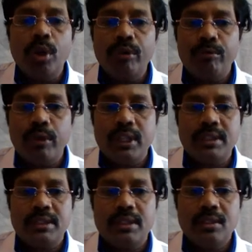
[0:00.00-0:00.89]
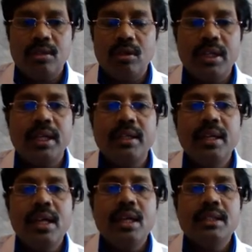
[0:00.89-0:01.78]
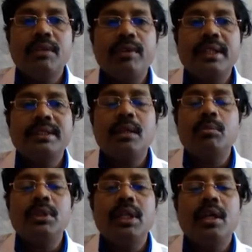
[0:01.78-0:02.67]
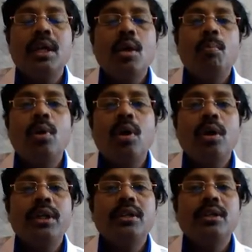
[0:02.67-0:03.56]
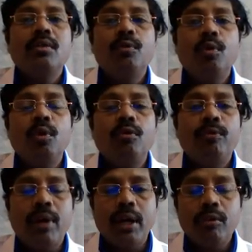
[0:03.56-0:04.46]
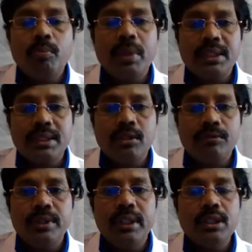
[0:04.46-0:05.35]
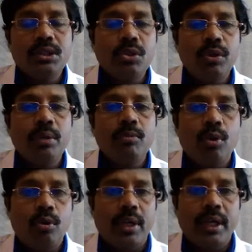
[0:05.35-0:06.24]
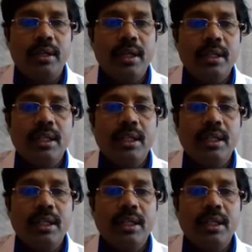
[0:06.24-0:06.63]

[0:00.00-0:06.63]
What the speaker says: body fluids. Alright. Say for example the 0.45% of the sodium chloride.